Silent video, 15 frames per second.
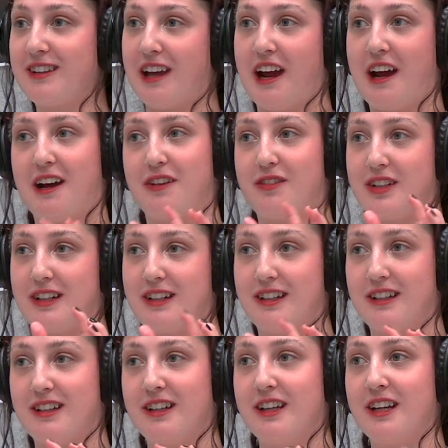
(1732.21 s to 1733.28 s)
They have
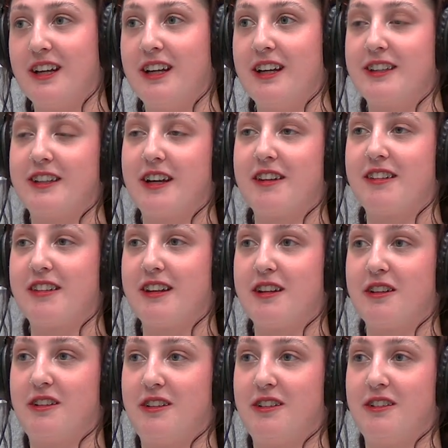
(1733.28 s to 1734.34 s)
a nice
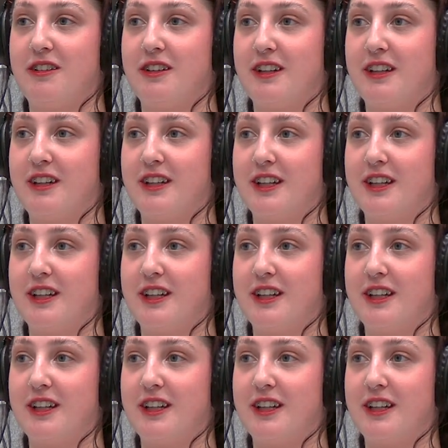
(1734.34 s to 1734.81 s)
little